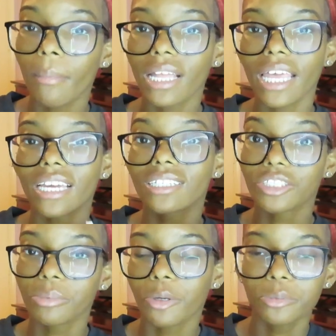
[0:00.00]
my like
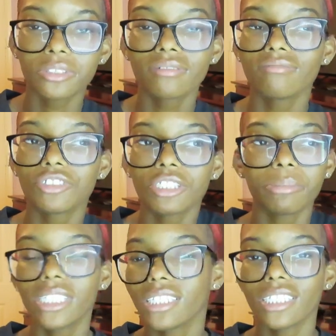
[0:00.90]
diploma just
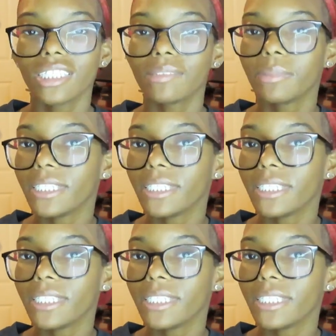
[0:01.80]
because,